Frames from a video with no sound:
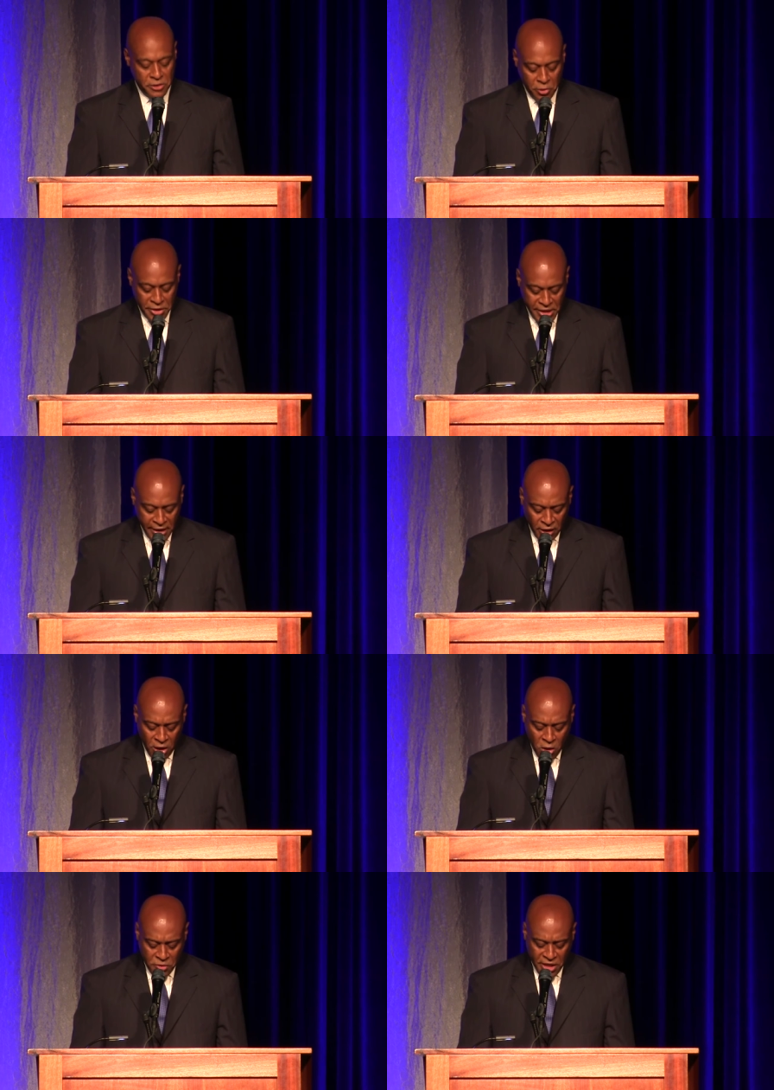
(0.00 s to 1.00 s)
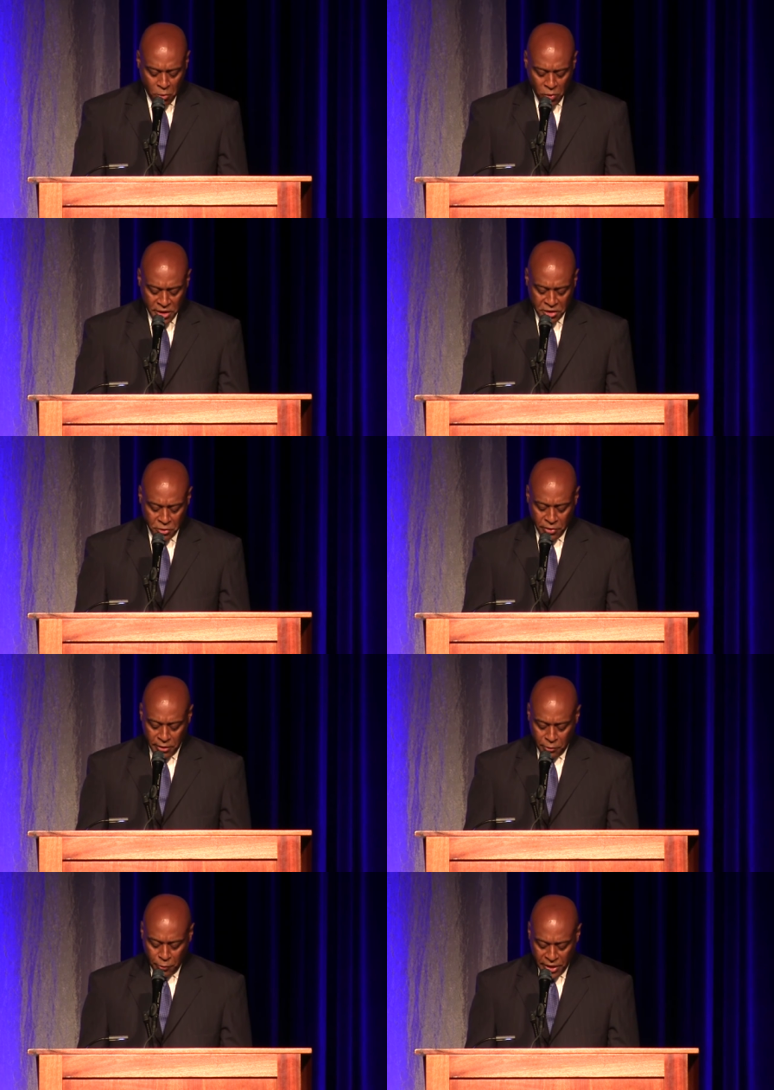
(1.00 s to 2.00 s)
So as I close, I want to
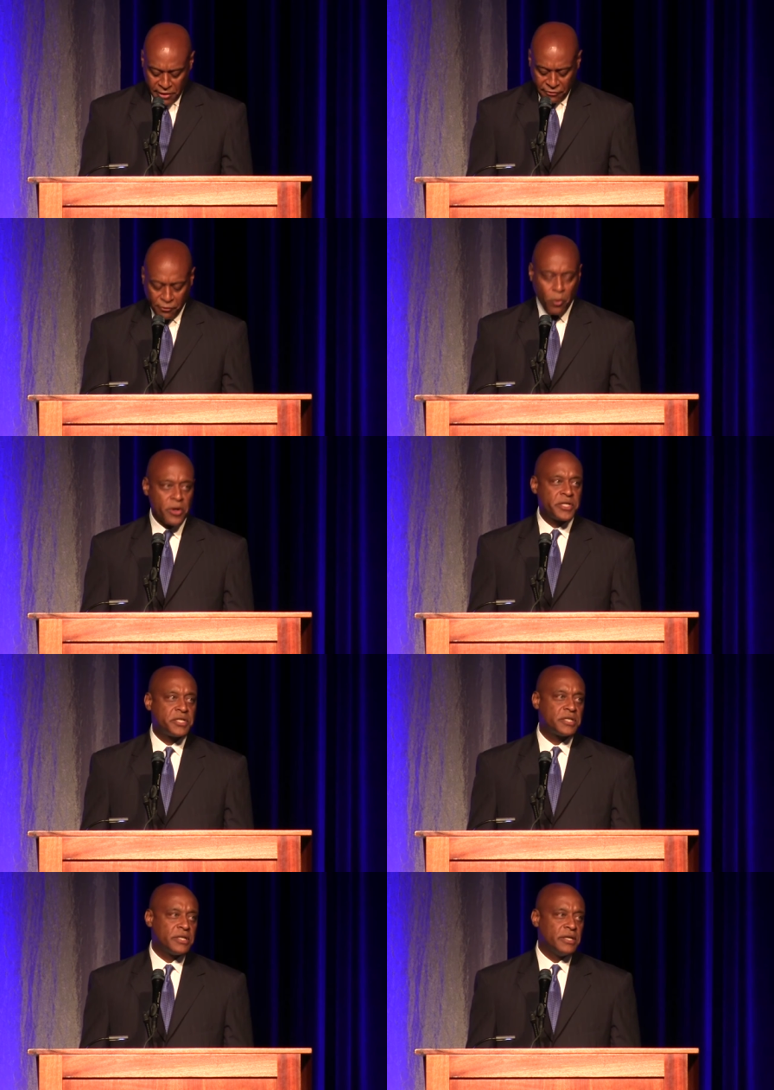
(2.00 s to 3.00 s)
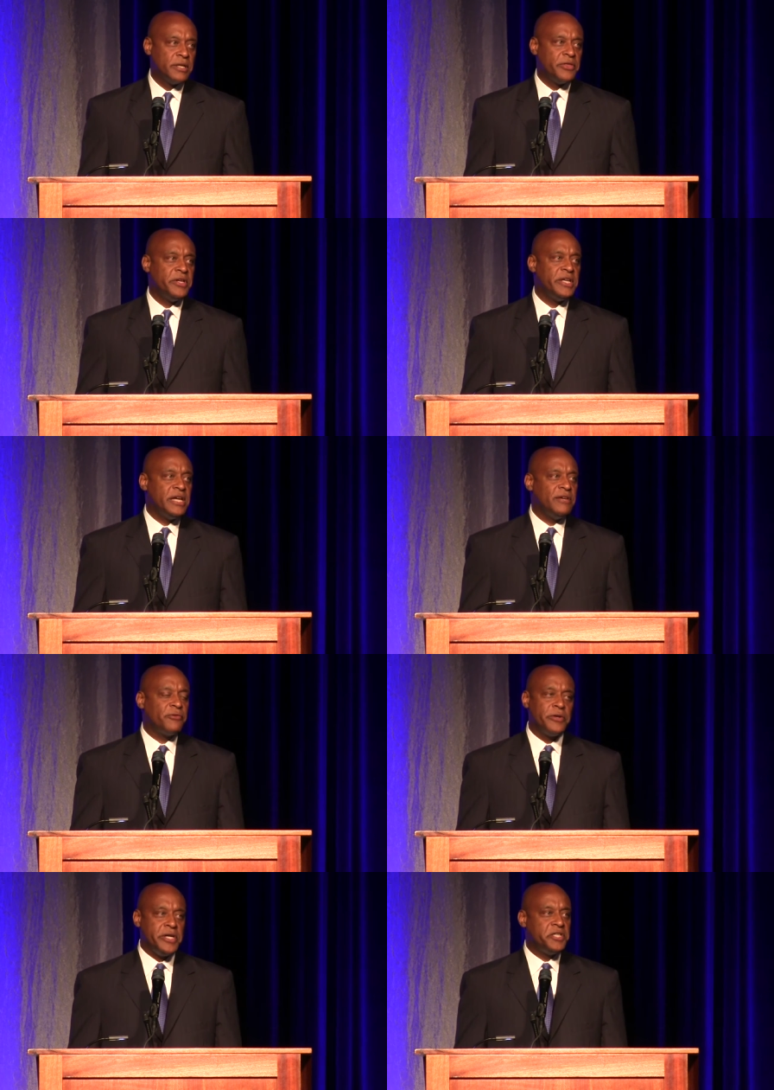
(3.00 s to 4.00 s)
reinforce the need
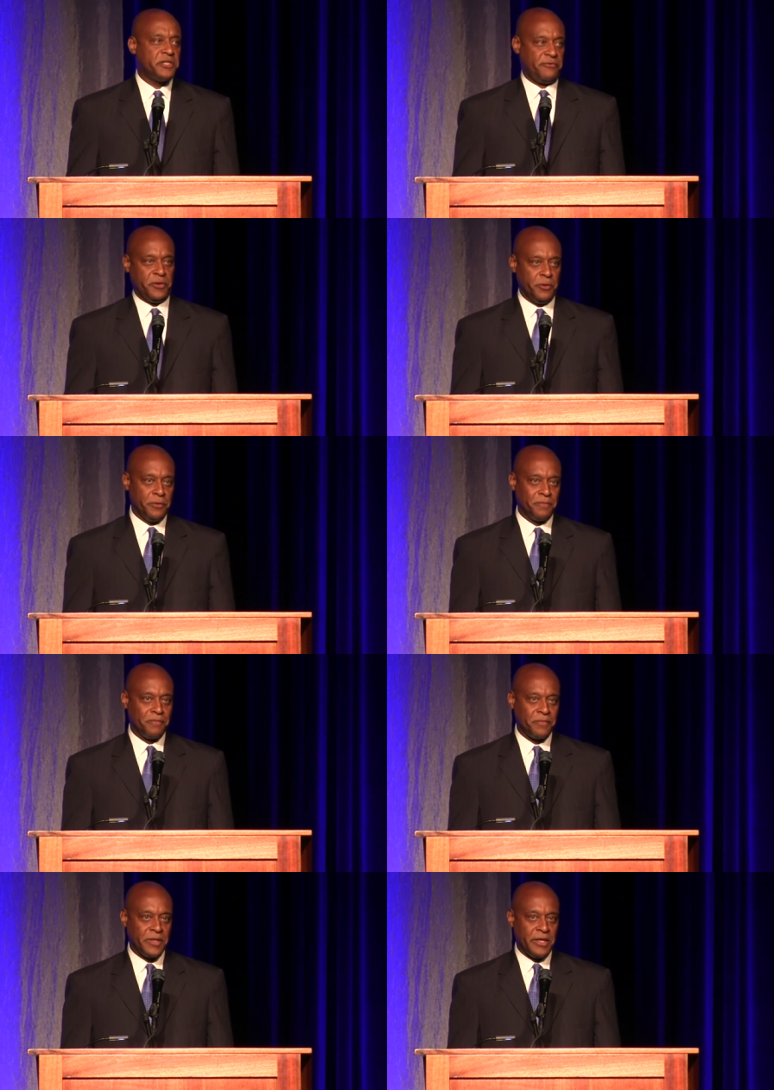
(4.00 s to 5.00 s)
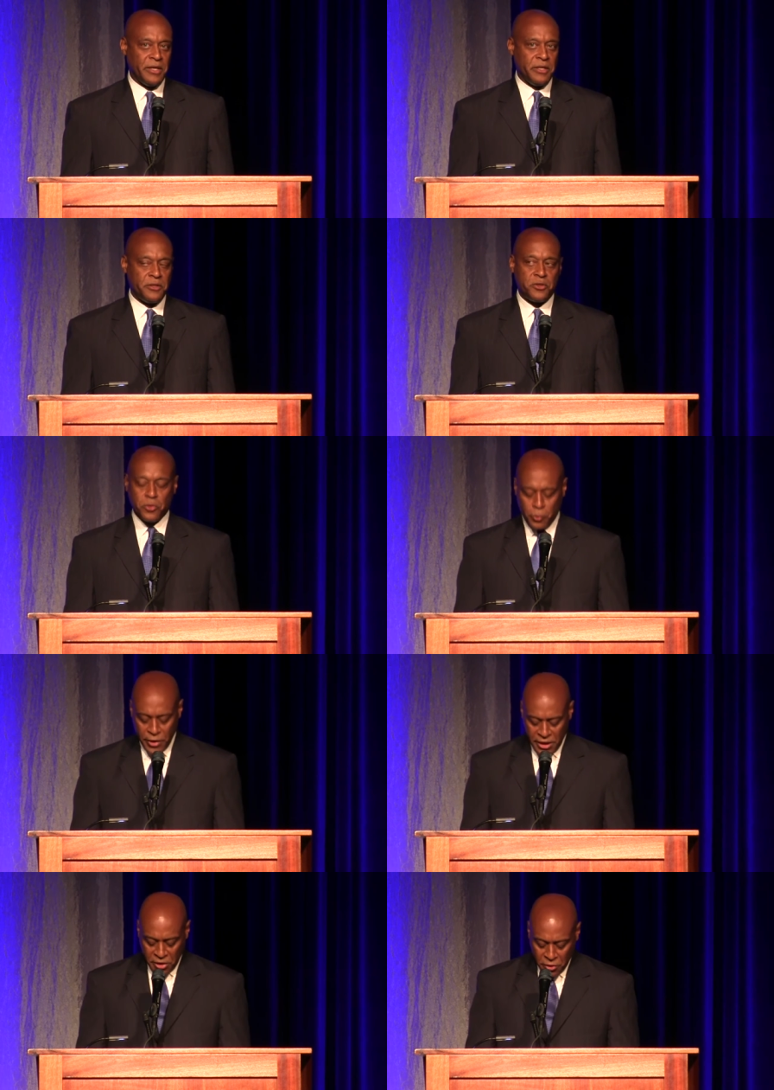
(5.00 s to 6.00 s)
for each of you to
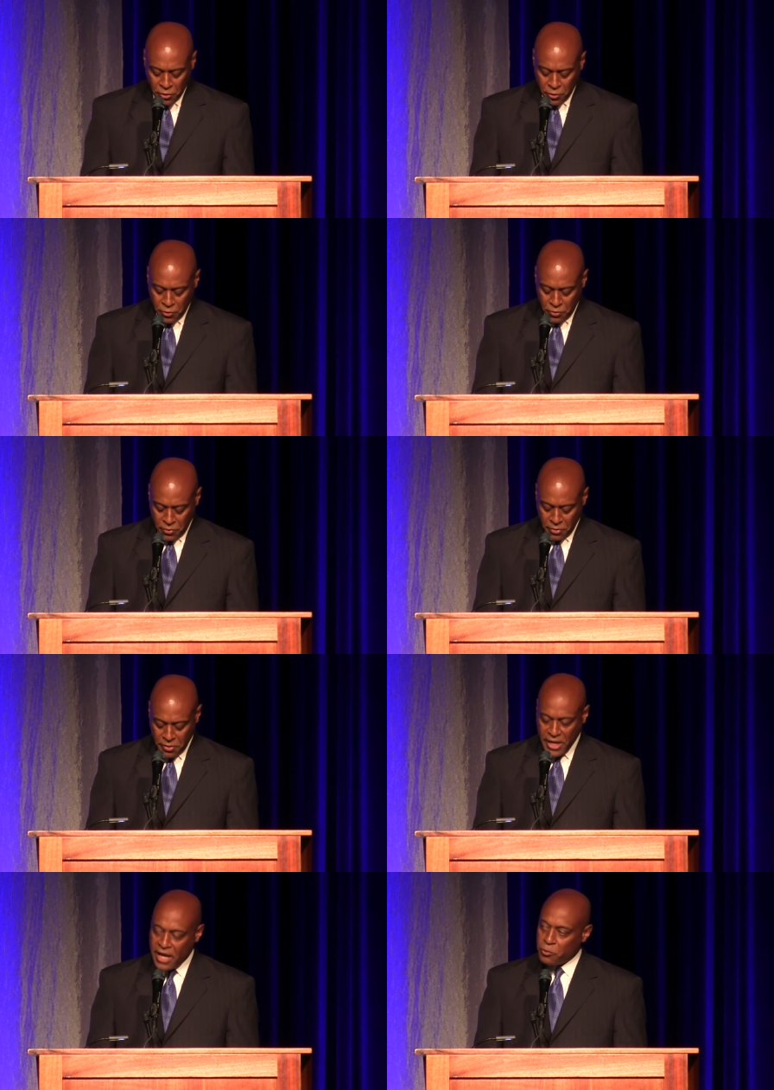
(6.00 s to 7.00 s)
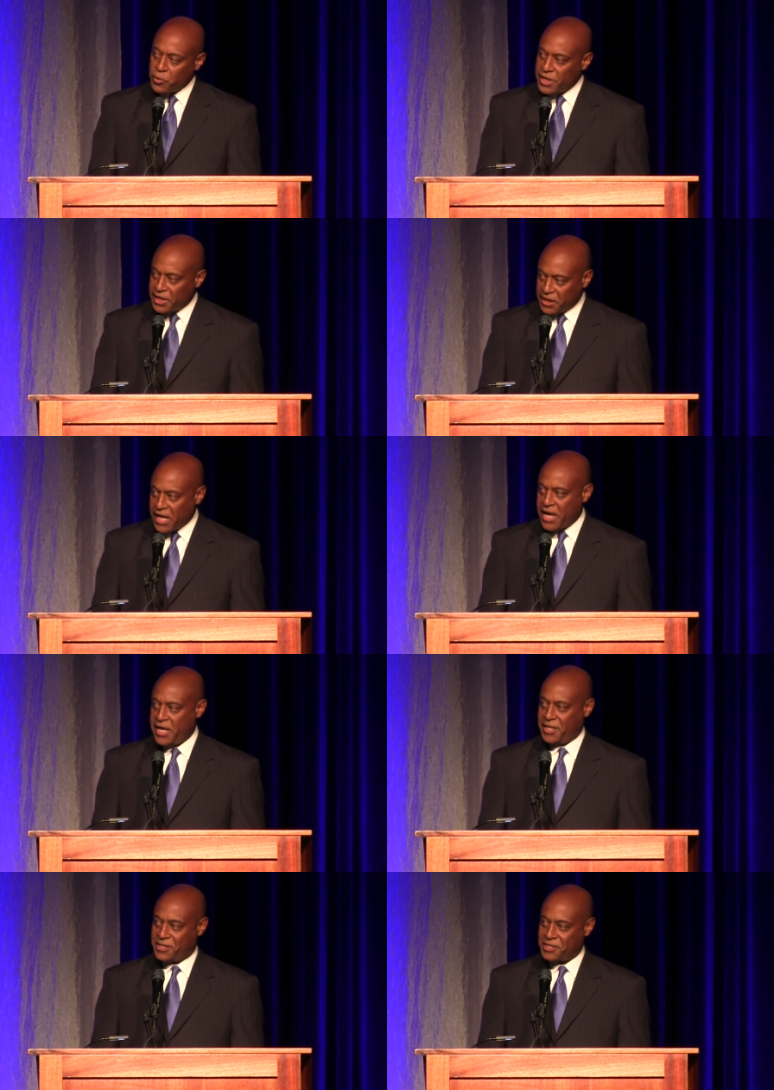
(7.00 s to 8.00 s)
renew and
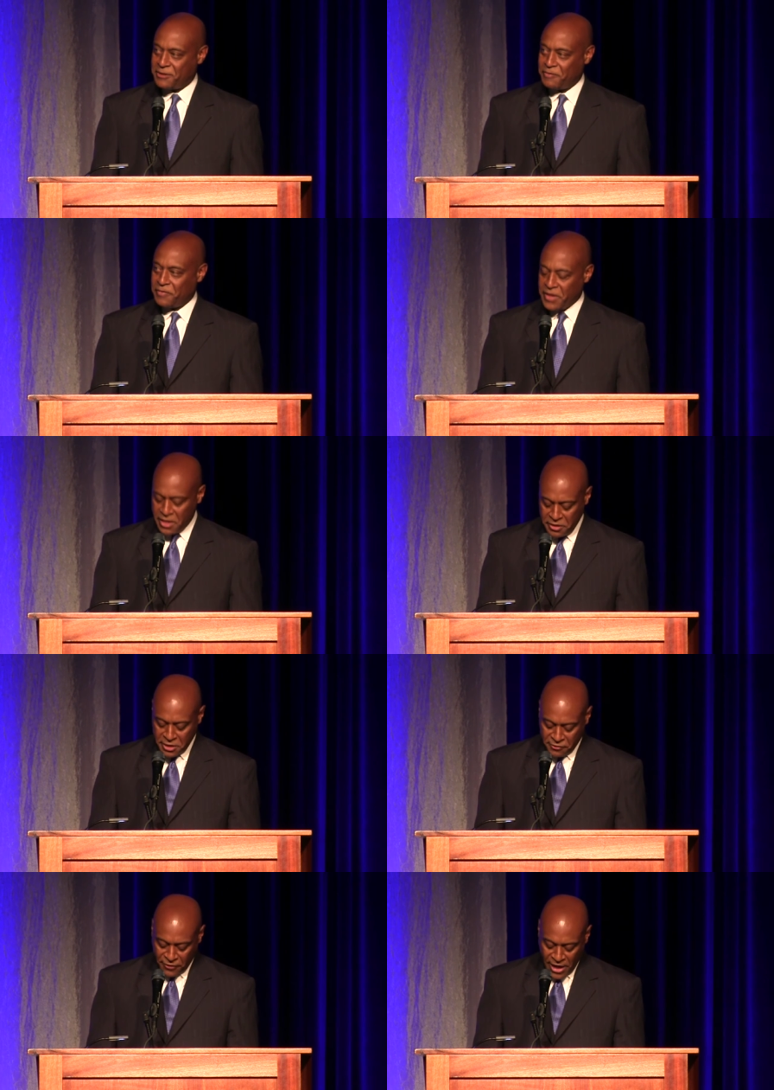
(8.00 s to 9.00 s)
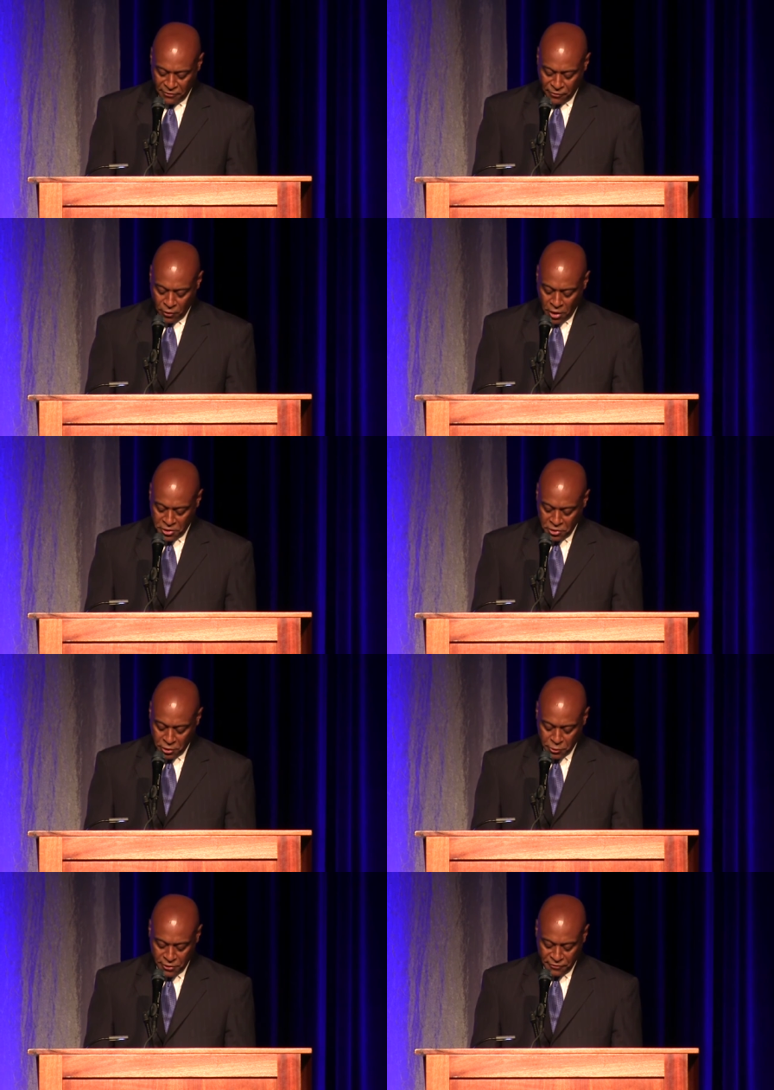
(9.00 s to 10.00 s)
re-engage in this fight for our
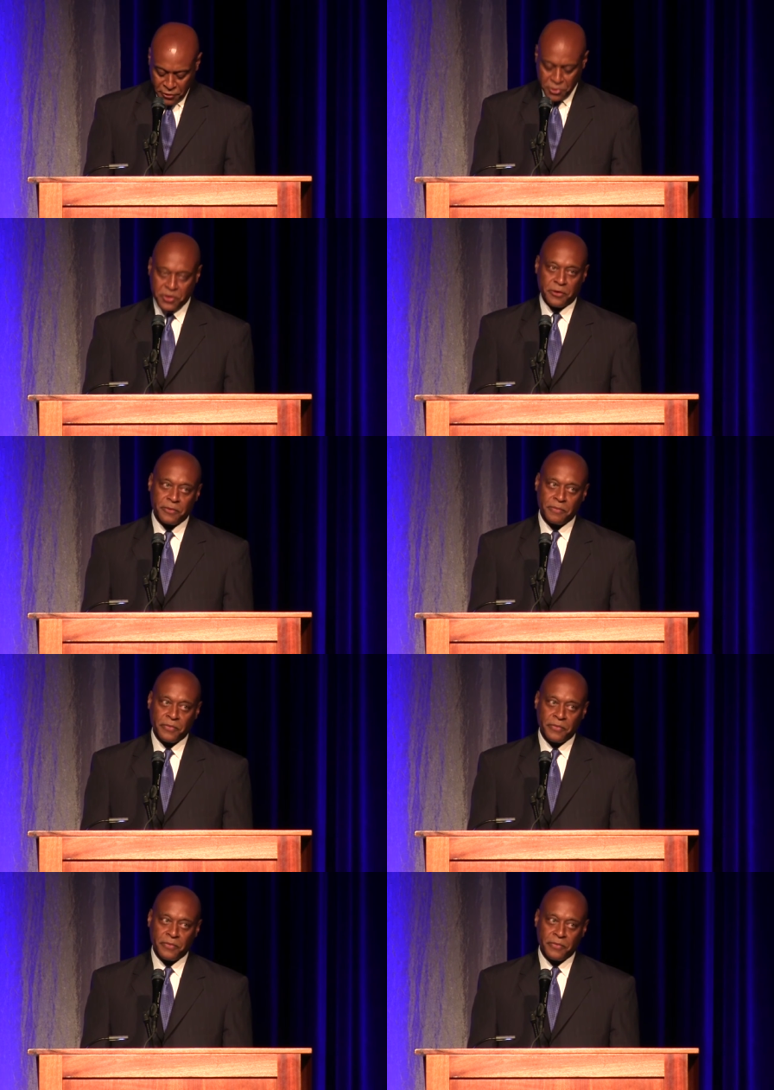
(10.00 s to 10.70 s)
children's future.